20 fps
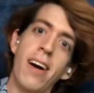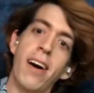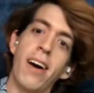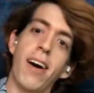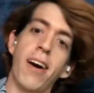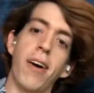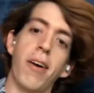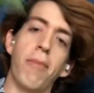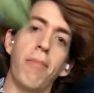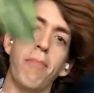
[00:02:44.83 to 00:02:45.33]

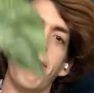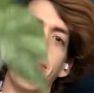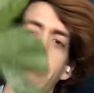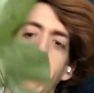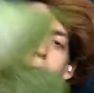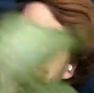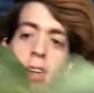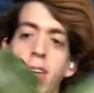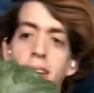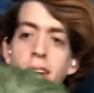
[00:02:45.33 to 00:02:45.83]

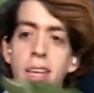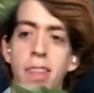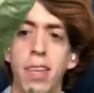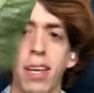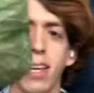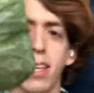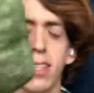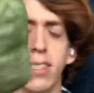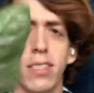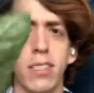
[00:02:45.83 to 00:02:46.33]
I think
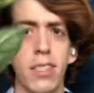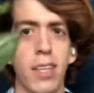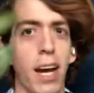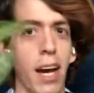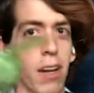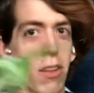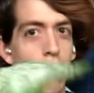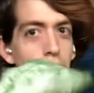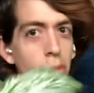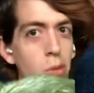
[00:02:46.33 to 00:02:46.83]
it's
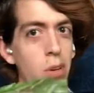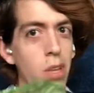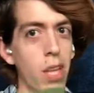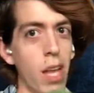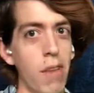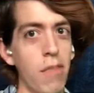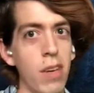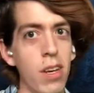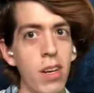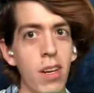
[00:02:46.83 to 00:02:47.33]
9 through
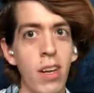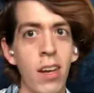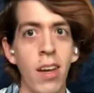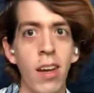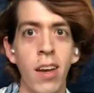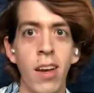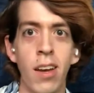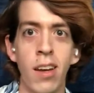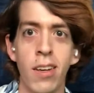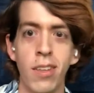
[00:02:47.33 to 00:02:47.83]
11.
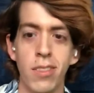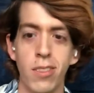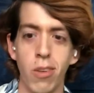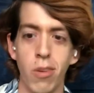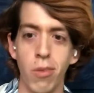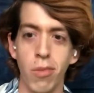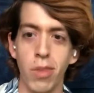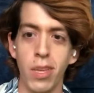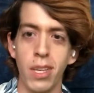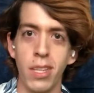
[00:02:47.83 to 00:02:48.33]

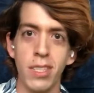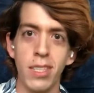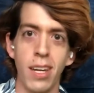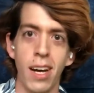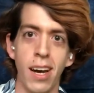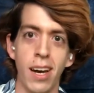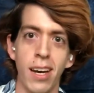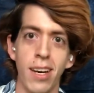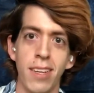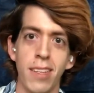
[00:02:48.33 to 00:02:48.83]
So these
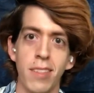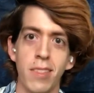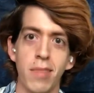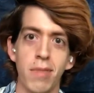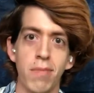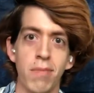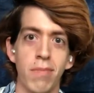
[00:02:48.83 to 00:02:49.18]
guys